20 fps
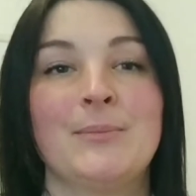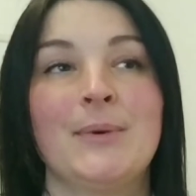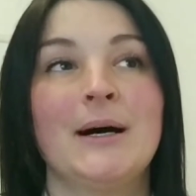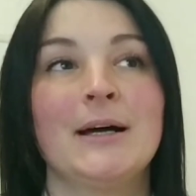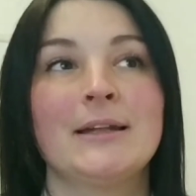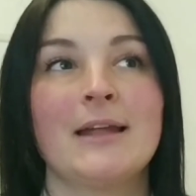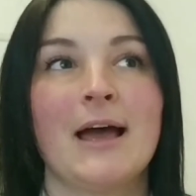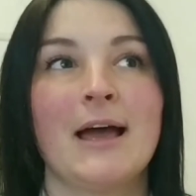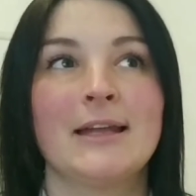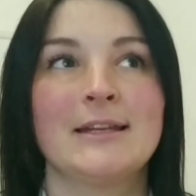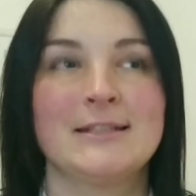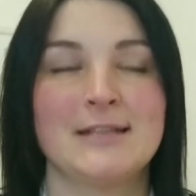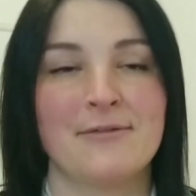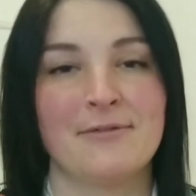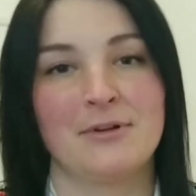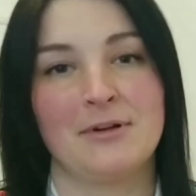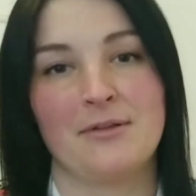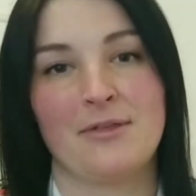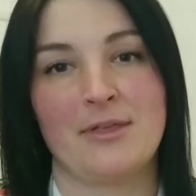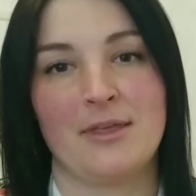But I
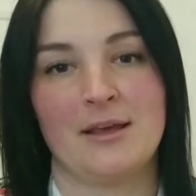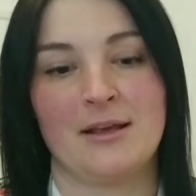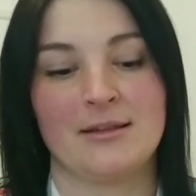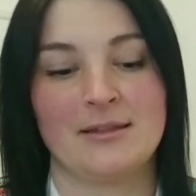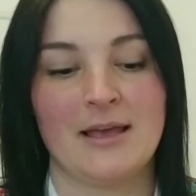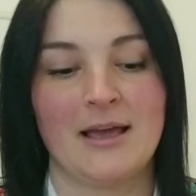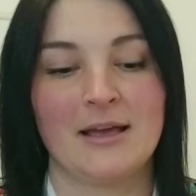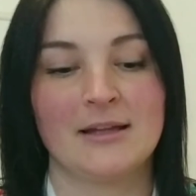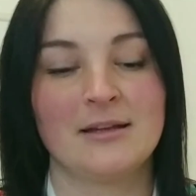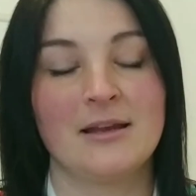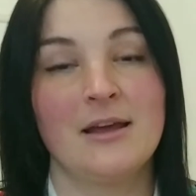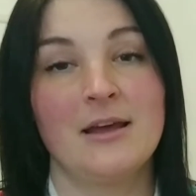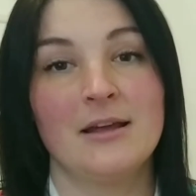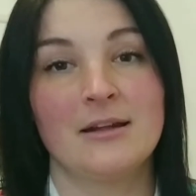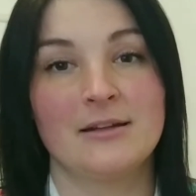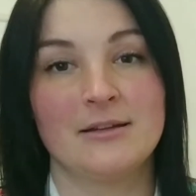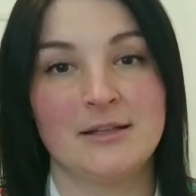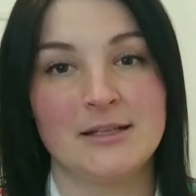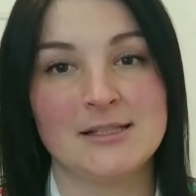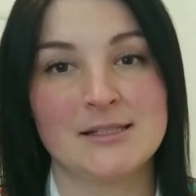definitely think that
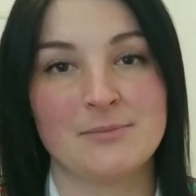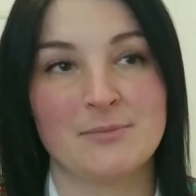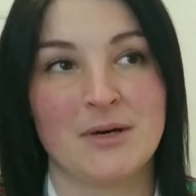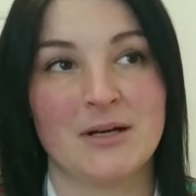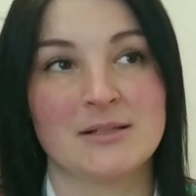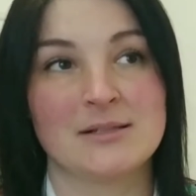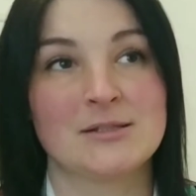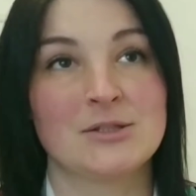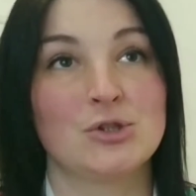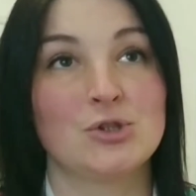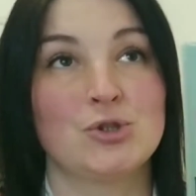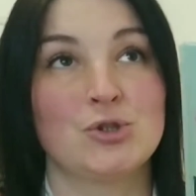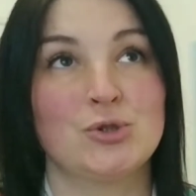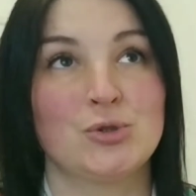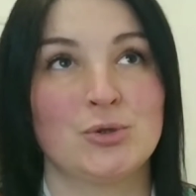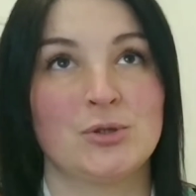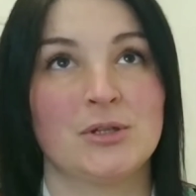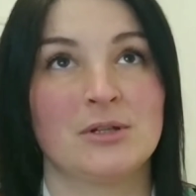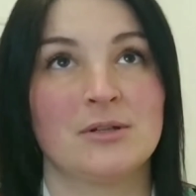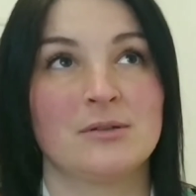this month
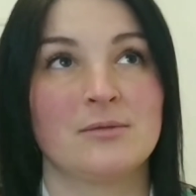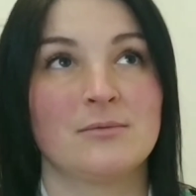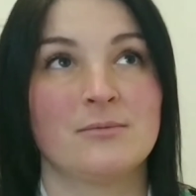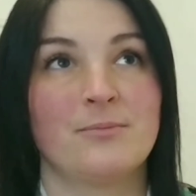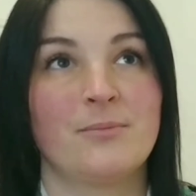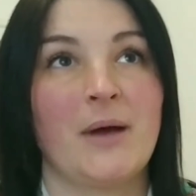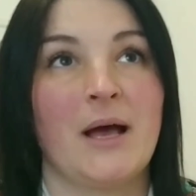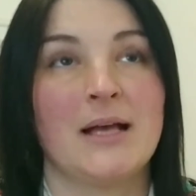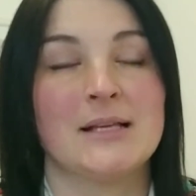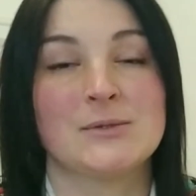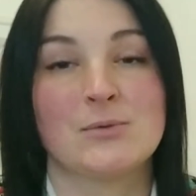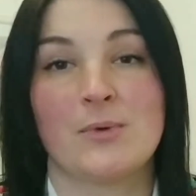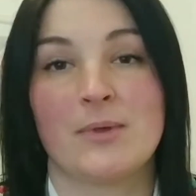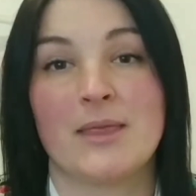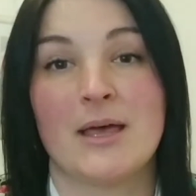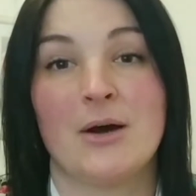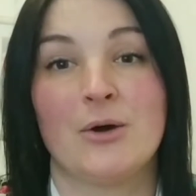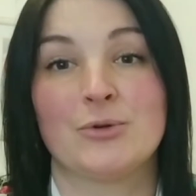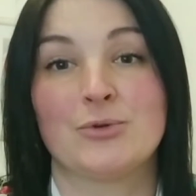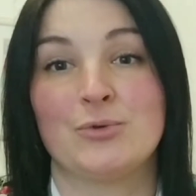shouldn't pass
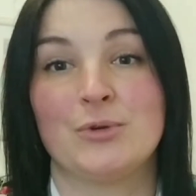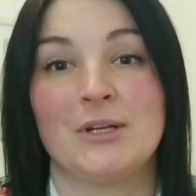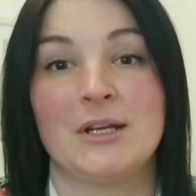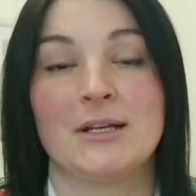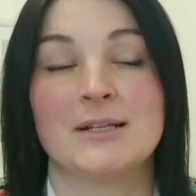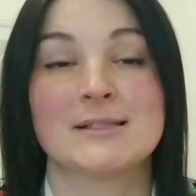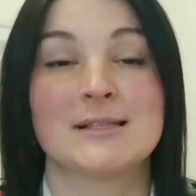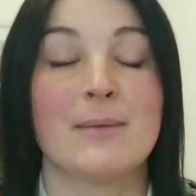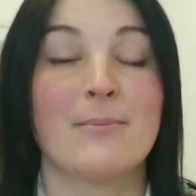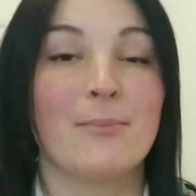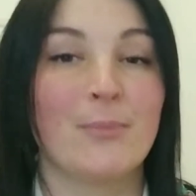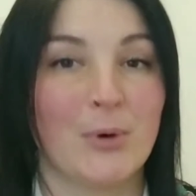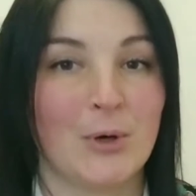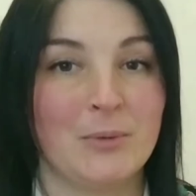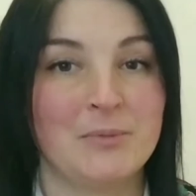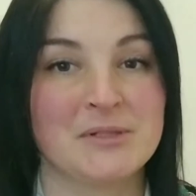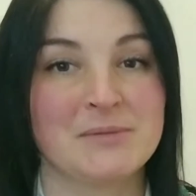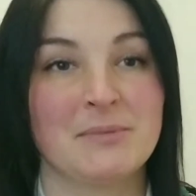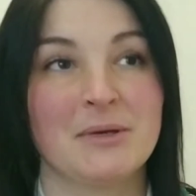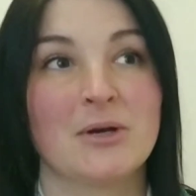without reading some
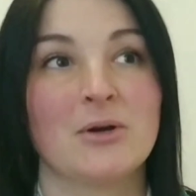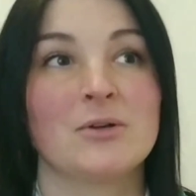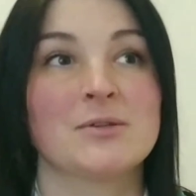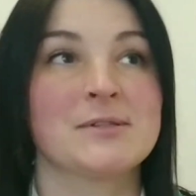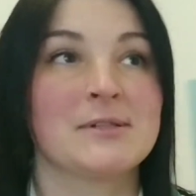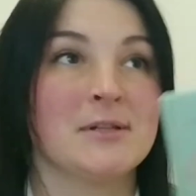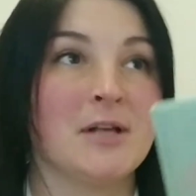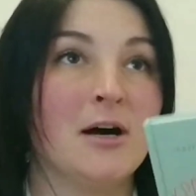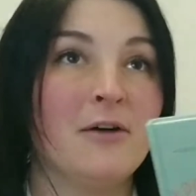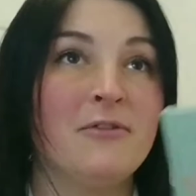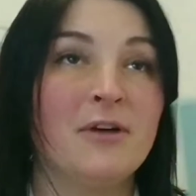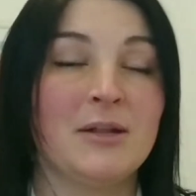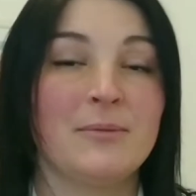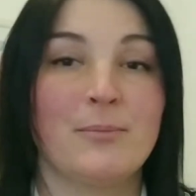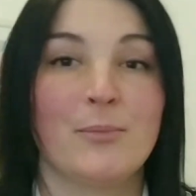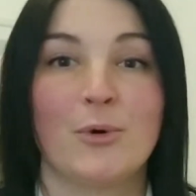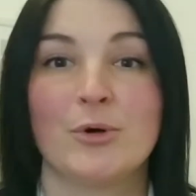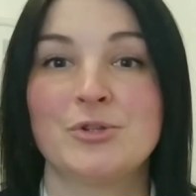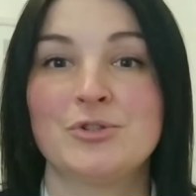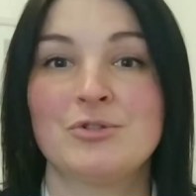poems because love
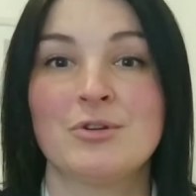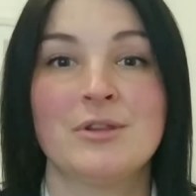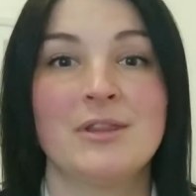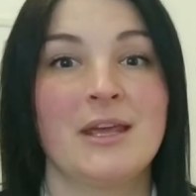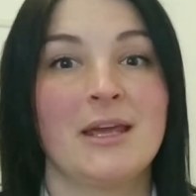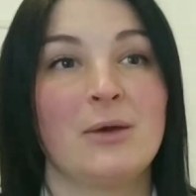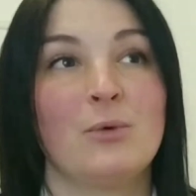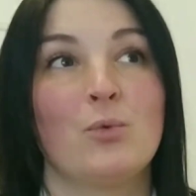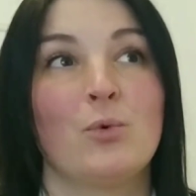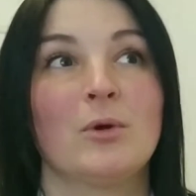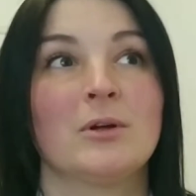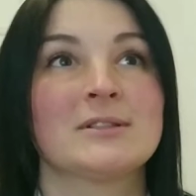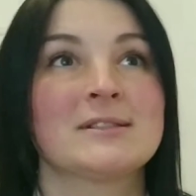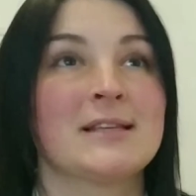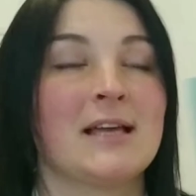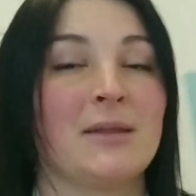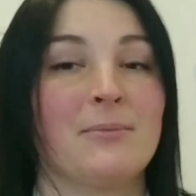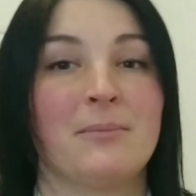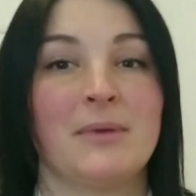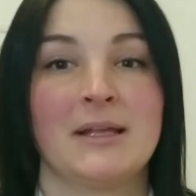and poetry they
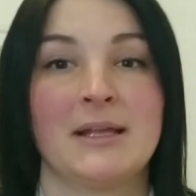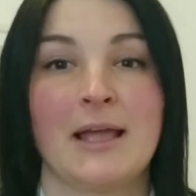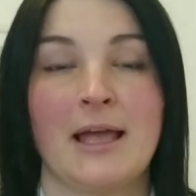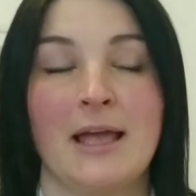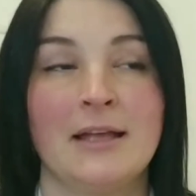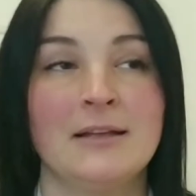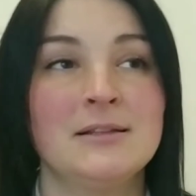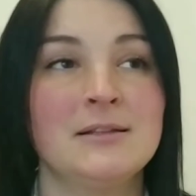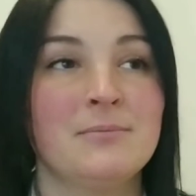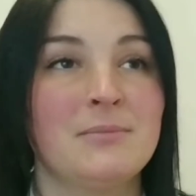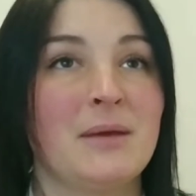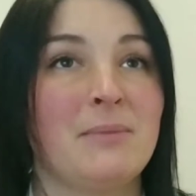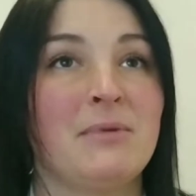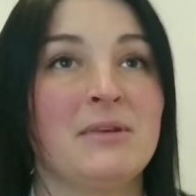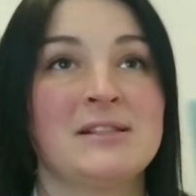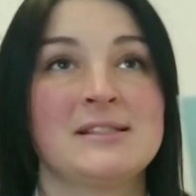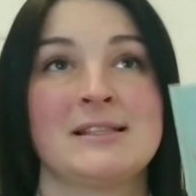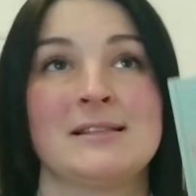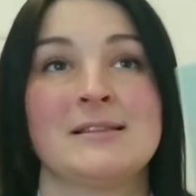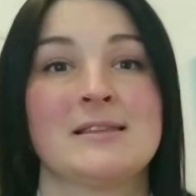walk hand by hand,
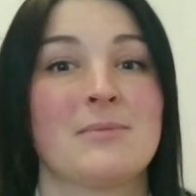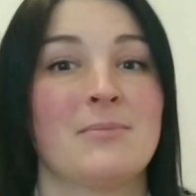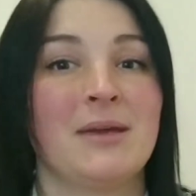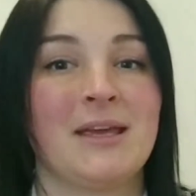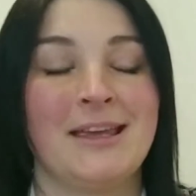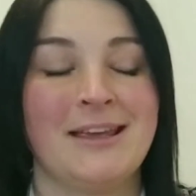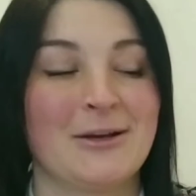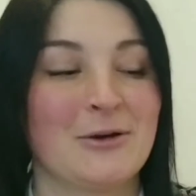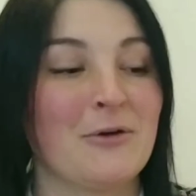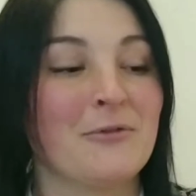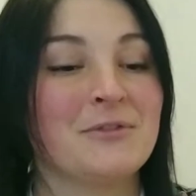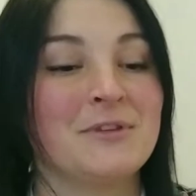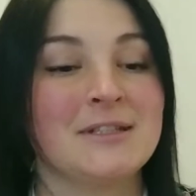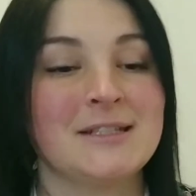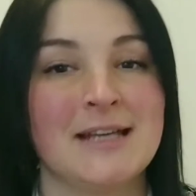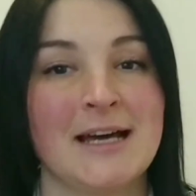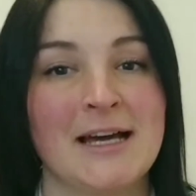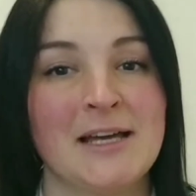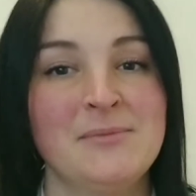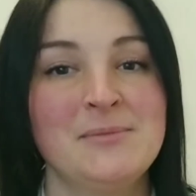maybe since the beginning of the
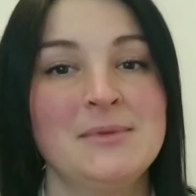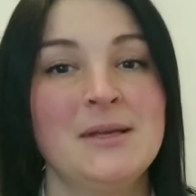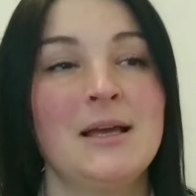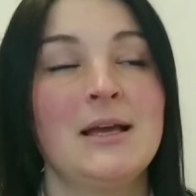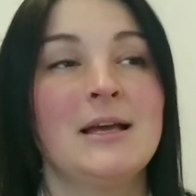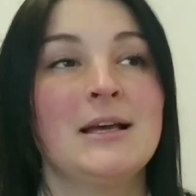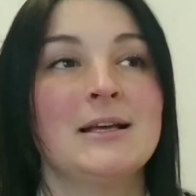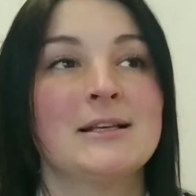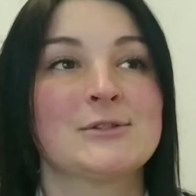time.